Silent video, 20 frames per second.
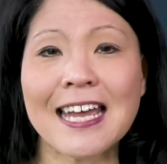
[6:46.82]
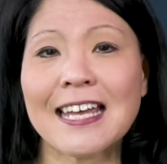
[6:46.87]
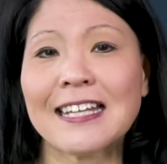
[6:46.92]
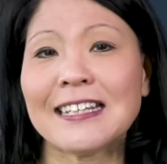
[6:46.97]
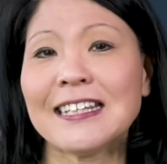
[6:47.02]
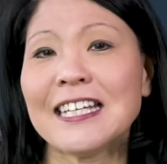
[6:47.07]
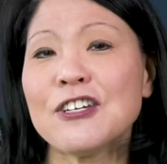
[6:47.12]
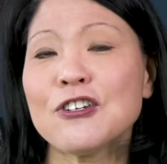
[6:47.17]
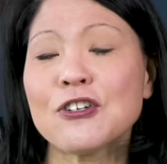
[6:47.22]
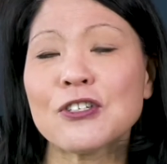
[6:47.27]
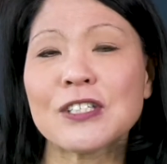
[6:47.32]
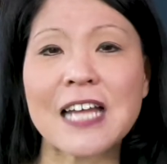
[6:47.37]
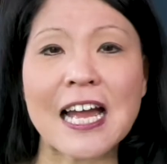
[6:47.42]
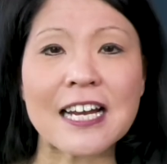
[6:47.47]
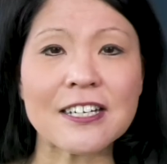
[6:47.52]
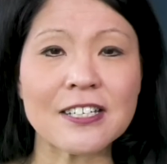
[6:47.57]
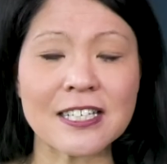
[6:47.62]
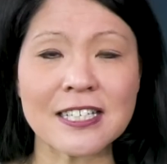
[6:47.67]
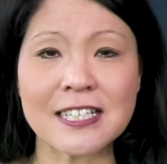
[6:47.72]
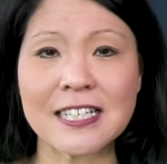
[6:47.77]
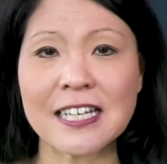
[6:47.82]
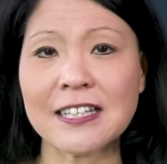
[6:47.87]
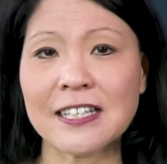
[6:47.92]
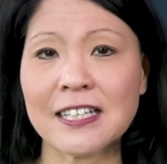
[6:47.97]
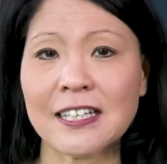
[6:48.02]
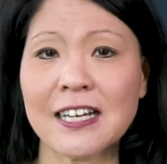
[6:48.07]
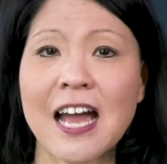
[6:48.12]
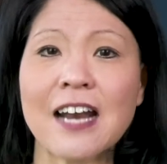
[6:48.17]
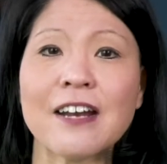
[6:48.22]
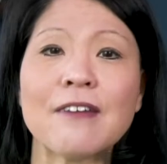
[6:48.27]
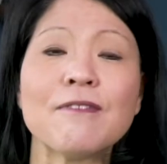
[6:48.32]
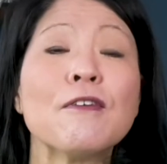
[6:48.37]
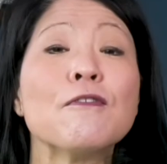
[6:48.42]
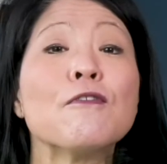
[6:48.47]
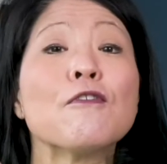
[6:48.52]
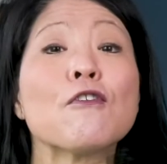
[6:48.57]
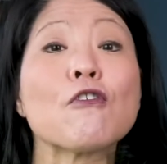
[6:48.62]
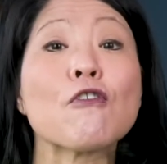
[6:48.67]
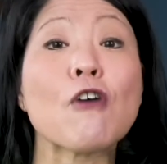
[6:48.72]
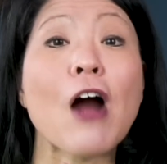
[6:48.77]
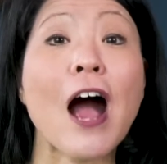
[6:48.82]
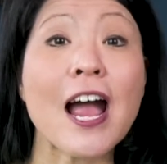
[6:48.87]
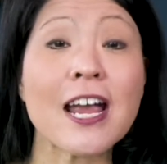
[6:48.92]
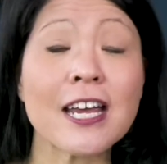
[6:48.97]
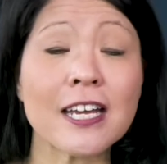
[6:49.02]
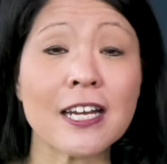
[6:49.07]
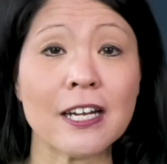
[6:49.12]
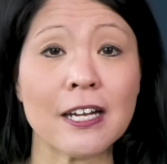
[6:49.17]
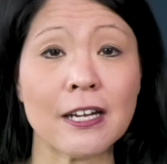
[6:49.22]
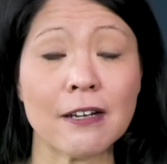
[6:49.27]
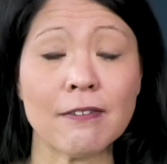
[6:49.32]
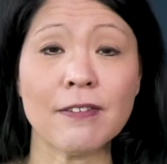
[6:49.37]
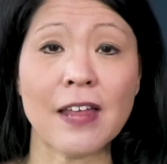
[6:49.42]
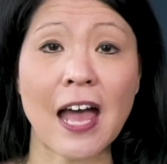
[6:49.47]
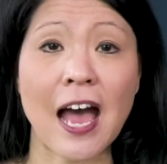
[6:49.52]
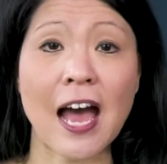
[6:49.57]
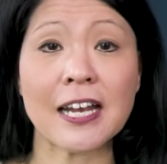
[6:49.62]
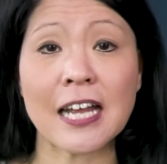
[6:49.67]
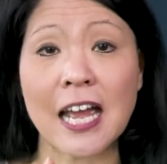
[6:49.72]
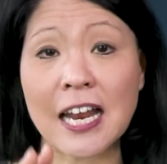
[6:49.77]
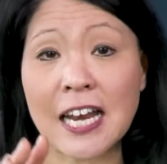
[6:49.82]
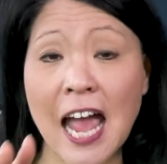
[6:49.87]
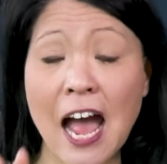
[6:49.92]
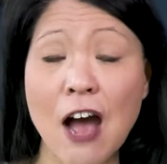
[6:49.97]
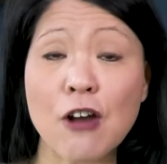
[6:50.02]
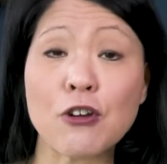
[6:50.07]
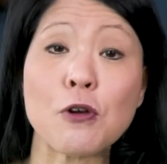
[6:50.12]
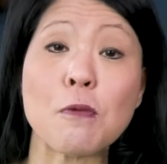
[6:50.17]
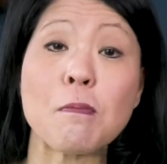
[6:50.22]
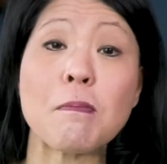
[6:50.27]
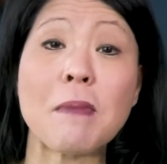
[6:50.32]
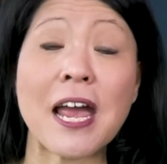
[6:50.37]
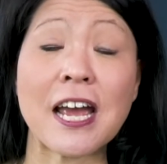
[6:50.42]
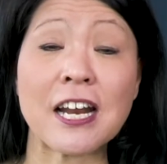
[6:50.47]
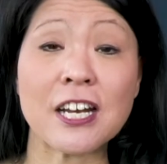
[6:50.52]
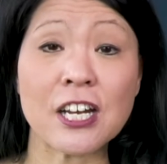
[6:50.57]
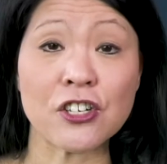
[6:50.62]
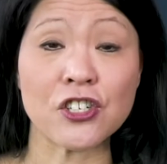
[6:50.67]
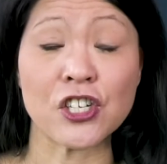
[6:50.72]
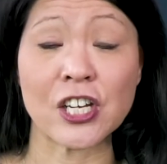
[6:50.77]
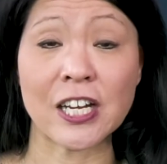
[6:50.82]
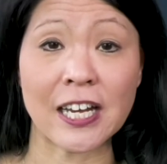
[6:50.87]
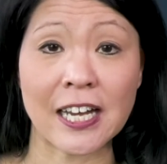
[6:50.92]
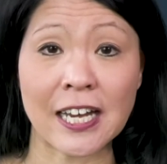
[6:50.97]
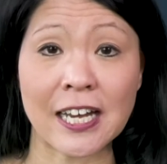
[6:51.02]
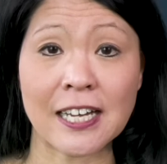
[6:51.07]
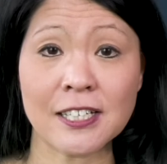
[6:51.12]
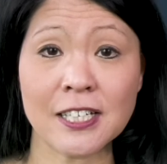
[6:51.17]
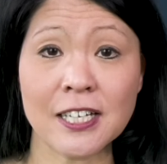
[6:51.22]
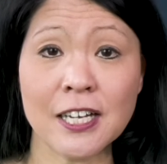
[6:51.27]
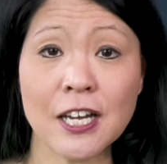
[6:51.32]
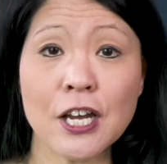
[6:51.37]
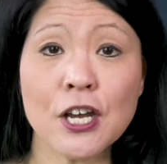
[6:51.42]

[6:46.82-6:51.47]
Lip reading: Lenders like to see the kind of a variety of that and how you're managing it.